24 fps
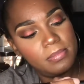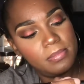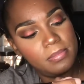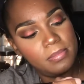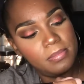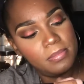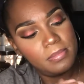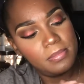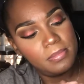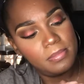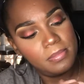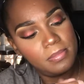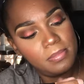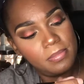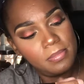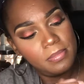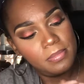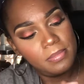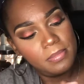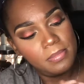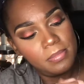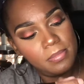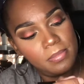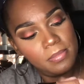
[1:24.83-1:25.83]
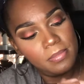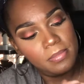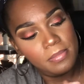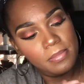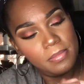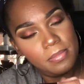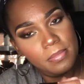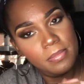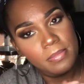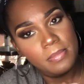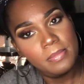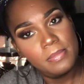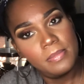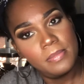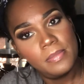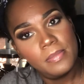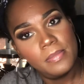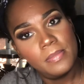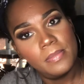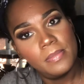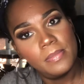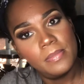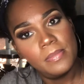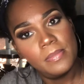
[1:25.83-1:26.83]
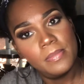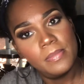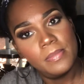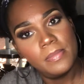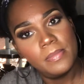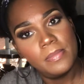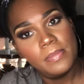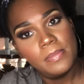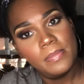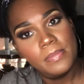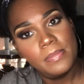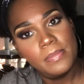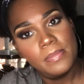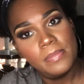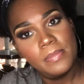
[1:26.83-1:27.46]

(silence)